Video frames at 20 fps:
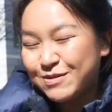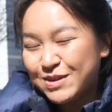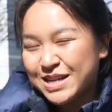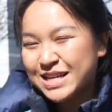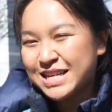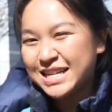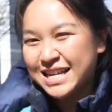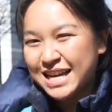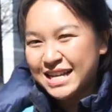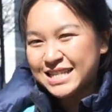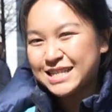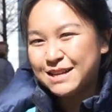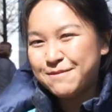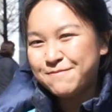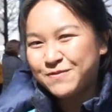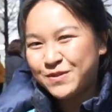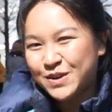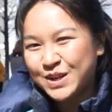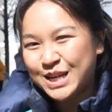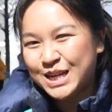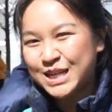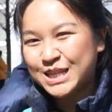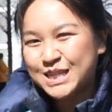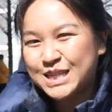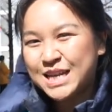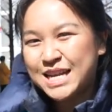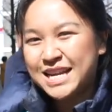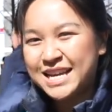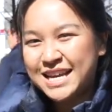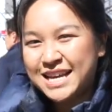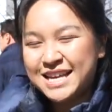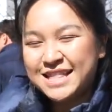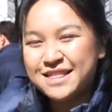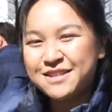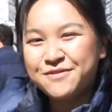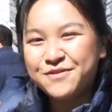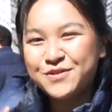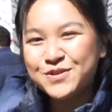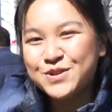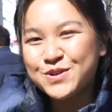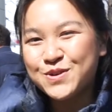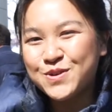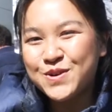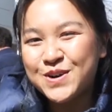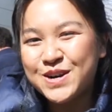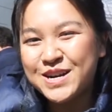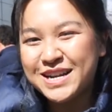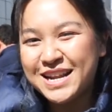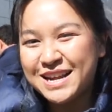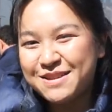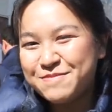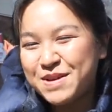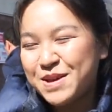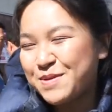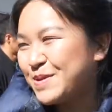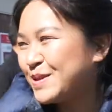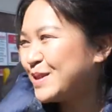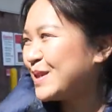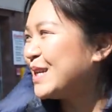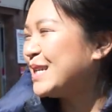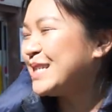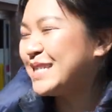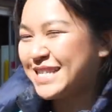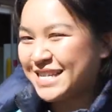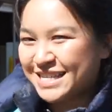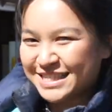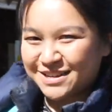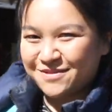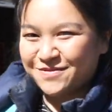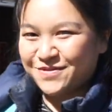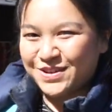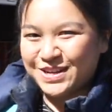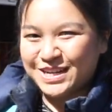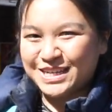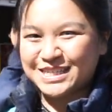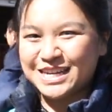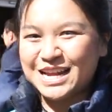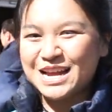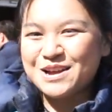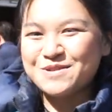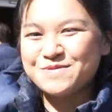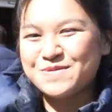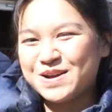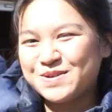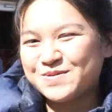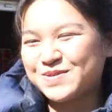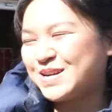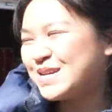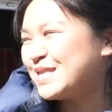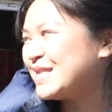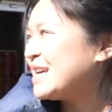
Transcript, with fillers: We're gonna get some footage in the food court and maybe try to sneak some footage while we're in